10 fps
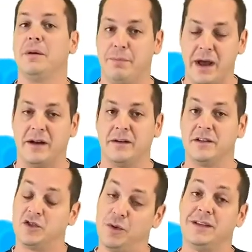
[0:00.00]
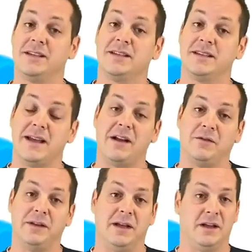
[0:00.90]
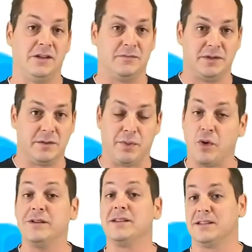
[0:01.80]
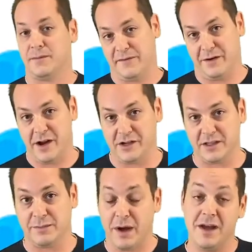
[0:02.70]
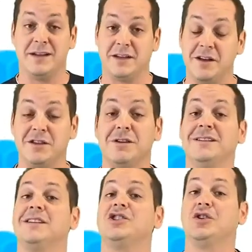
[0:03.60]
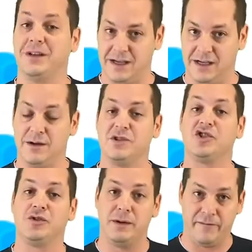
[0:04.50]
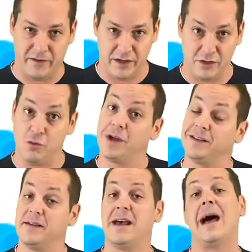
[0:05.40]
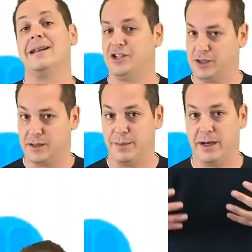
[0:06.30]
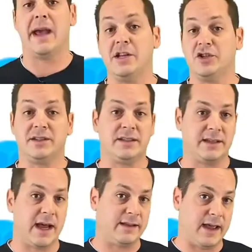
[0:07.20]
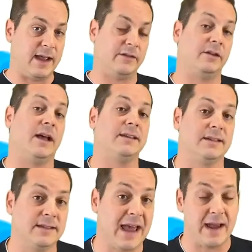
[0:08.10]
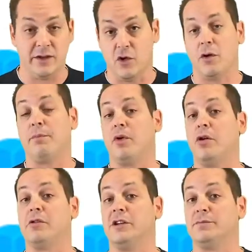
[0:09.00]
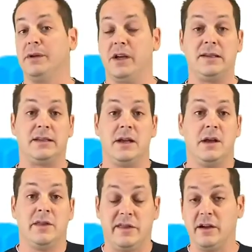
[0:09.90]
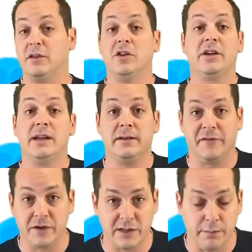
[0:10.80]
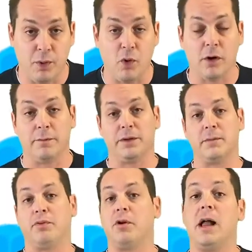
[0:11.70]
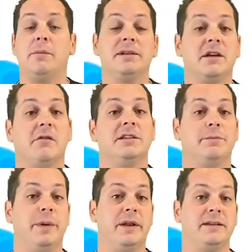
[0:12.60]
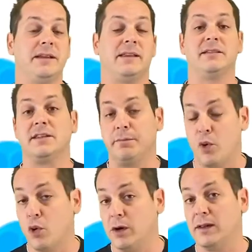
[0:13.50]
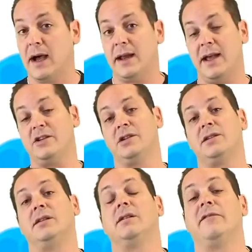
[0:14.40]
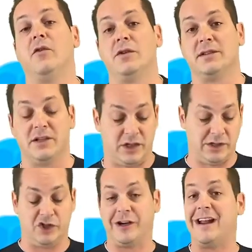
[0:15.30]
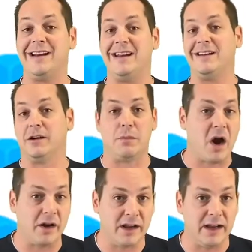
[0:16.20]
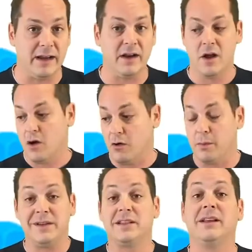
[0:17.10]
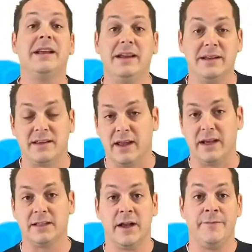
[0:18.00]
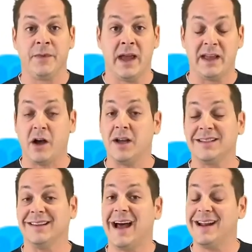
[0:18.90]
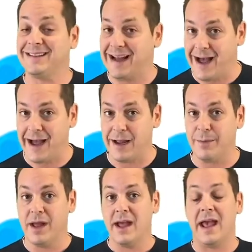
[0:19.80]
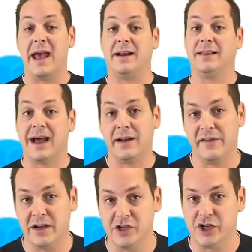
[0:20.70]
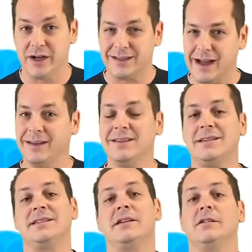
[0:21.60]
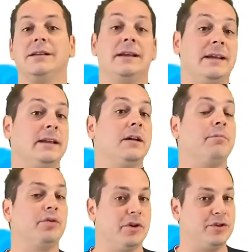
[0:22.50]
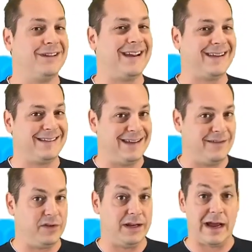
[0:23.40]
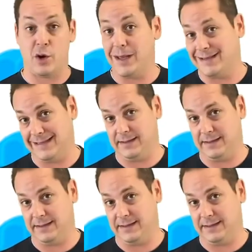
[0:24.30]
bit better. Sweet Assist is not only a support system for your agents, but it's also an additional income stream for you. We'll get to that in just a minute. Look, agents decide to hang their license at your brokerage because they're looking looking for support, but the problem has always been is that the support a lot of agents look for, such as training or marketing or miscellaneous things, it costs a lot of time and a lot of energy, and it's not necessarily an income producing activity now, is